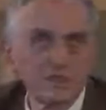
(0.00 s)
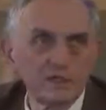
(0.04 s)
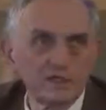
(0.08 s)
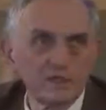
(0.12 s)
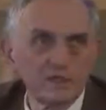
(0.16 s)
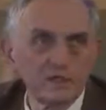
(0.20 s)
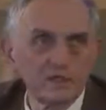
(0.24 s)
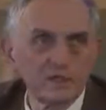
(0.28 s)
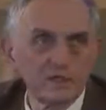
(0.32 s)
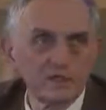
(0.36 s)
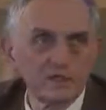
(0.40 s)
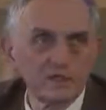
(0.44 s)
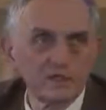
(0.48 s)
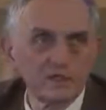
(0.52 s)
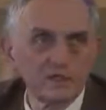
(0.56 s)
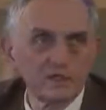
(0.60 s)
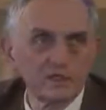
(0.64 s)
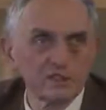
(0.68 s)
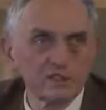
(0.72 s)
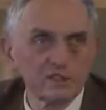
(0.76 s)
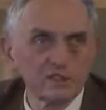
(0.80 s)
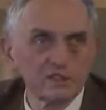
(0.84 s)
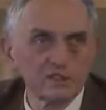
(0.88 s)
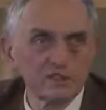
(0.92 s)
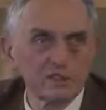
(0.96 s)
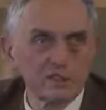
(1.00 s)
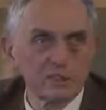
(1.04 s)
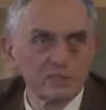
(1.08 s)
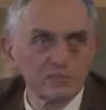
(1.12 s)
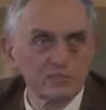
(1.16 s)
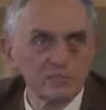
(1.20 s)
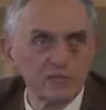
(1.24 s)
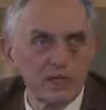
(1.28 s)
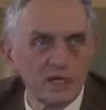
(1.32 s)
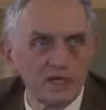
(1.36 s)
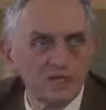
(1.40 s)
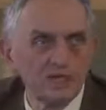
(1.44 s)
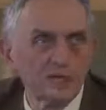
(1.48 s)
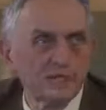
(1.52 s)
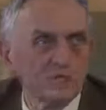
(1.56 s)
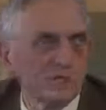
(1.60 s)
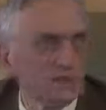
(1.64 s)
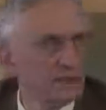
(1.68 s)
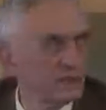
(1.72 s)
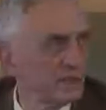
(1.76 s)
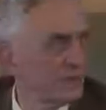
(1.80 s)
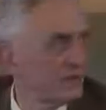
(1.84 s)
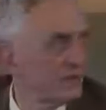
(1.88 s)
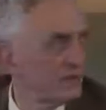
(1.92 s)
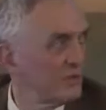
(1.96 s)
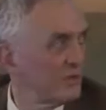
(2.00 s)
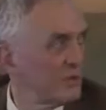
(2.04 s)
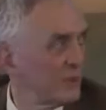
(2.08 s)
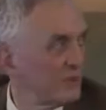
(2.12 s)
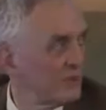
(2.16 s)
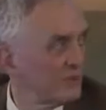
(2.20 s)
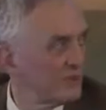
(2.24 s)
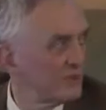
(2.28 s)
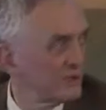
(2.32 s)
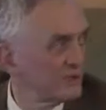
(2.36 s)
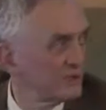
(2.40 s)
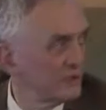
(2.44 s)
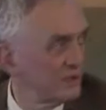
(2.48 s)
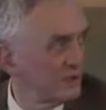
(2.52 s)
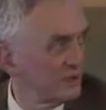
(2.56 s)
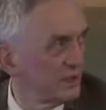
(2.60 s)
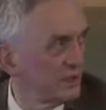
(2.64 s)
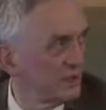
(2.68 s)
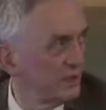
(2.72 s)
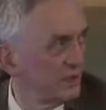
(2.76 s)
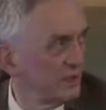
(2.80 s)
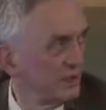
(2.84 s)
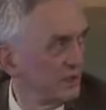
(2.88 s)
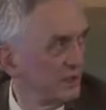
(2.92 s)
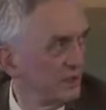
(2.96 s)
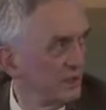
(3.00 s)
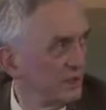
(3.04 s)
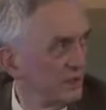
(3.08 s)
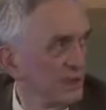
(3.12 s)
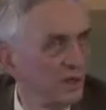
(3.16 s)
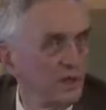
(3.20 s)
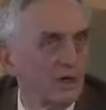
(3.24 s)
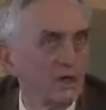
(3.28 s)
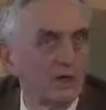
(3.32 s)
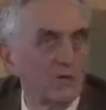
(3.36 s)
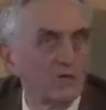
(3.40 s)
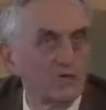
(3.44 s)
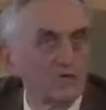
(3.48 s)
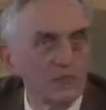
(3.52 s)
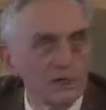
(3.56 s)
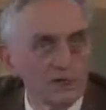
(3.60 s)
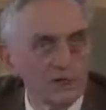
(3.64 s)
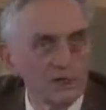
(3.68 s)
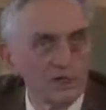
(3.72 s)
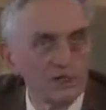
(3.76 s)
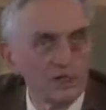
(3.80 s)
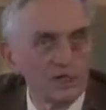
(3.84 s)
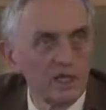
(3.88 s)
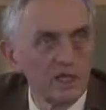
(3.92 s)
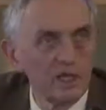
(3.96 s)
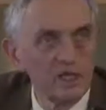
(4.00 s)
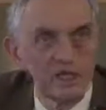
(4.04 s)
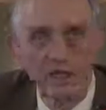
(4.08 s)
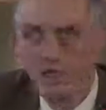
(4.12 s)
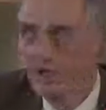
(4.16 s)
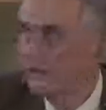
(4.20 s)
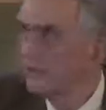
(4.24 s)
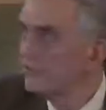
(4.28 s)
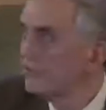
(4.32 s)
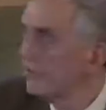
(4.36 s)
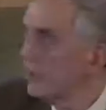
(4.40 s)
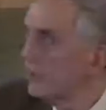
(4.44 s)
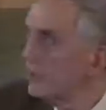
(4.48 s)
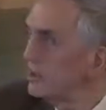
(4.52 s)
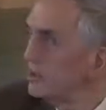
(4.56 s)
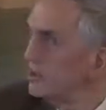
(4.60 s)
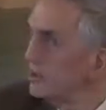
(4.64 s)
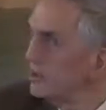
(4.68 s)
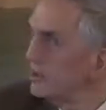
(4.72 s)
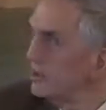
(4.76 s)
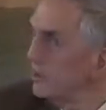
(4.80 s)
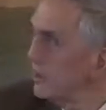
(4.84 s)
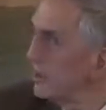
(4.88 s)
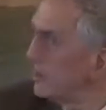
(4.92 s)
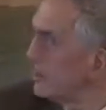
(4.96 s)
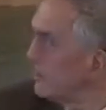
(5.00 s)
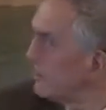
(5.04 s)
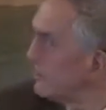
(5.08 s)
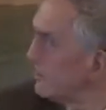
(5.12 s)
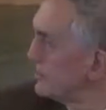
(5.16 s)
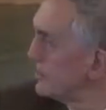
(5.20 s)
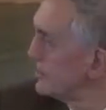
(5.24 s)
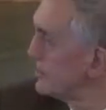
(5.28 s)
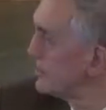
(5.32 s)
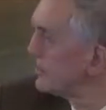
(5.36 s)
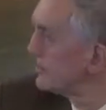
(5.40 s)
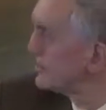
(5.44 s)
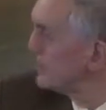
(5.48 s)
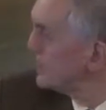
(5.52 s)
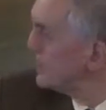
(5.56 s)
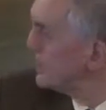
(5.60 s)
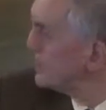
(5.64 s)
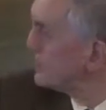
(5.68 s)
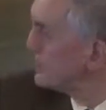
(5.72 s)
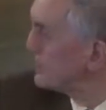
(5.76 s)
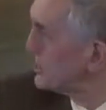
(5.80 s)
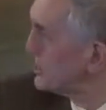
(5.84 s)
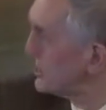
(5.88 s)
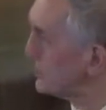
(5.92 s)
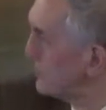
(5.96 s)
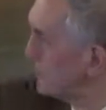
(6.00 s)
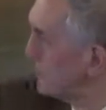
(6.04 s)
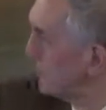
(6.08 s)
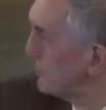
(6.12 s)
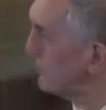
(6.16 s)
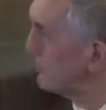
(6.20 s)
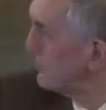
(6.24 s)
is, what does it do to the Black-Red coalition? Will they find a way of insisting